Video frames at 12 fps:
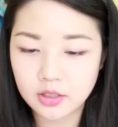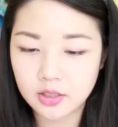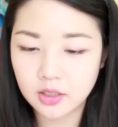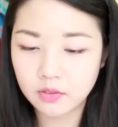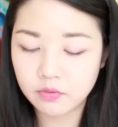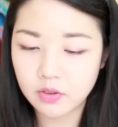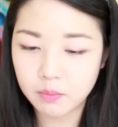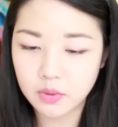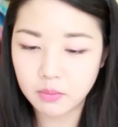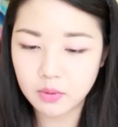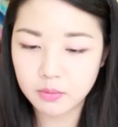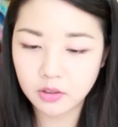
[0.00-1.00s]
starting from
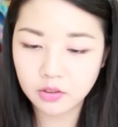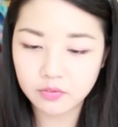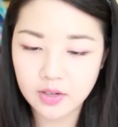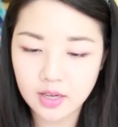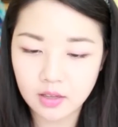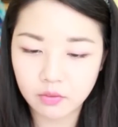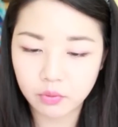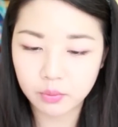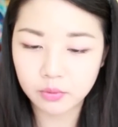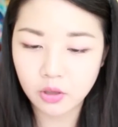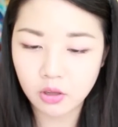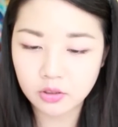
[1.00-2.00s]
MemeBox 5,
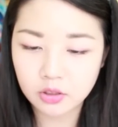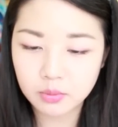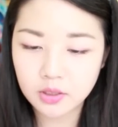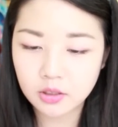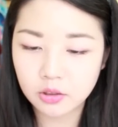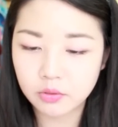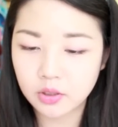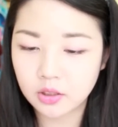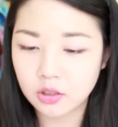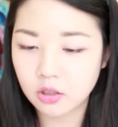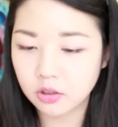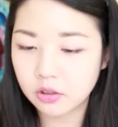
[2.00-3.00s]
we will also be
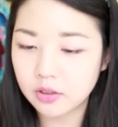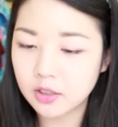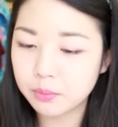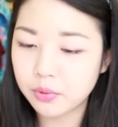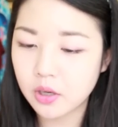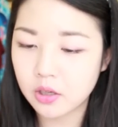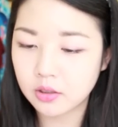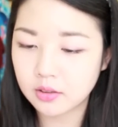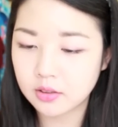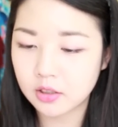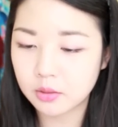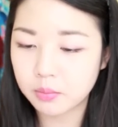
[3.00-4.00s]
including non-Korean
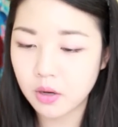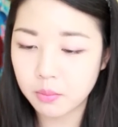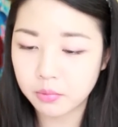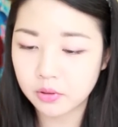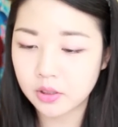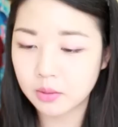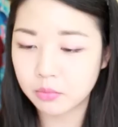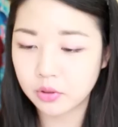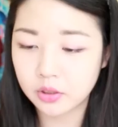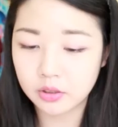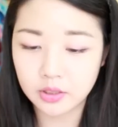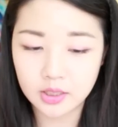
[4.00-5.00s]
products that are popular
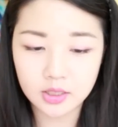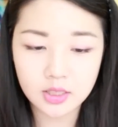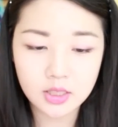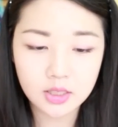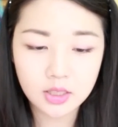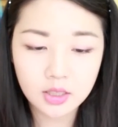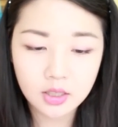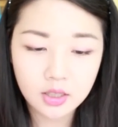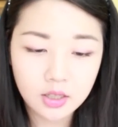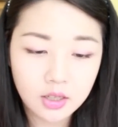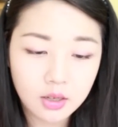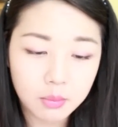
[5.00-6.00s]
among Koreans.
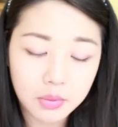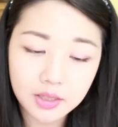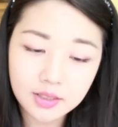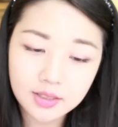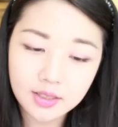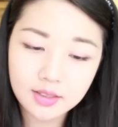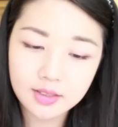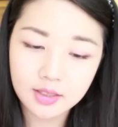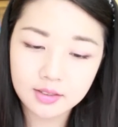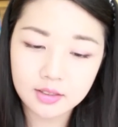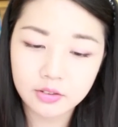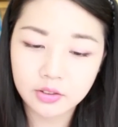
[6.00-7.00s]
Valentine's
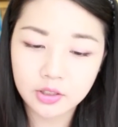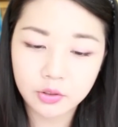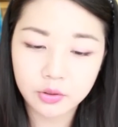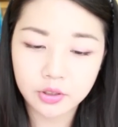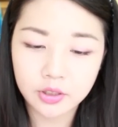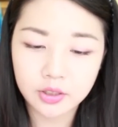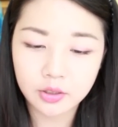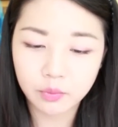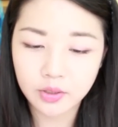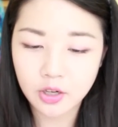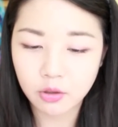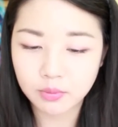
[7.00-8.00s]
Day is around the corner.
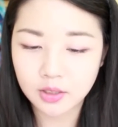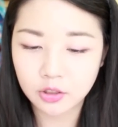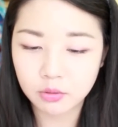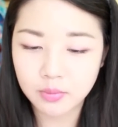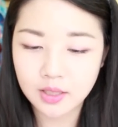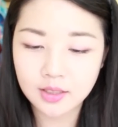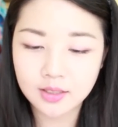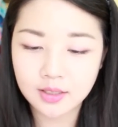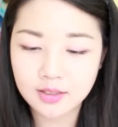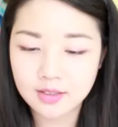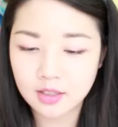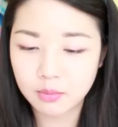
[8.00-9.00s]
We hope that your
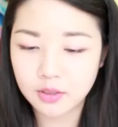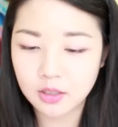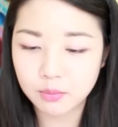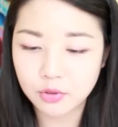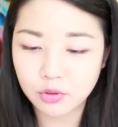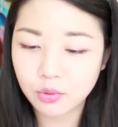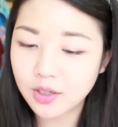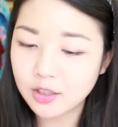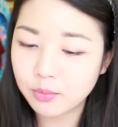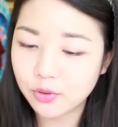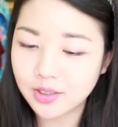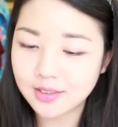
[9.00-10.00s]
Valentine's Day becomes
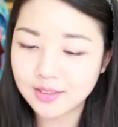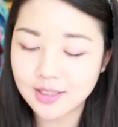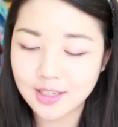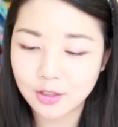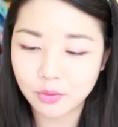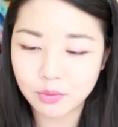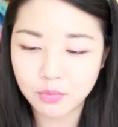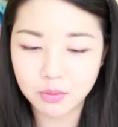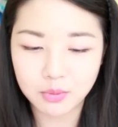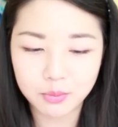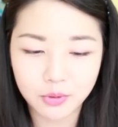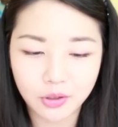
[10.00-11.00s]
twice more exciting with
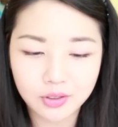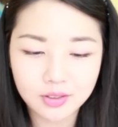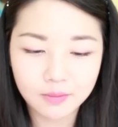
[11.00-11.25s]
MemeBox.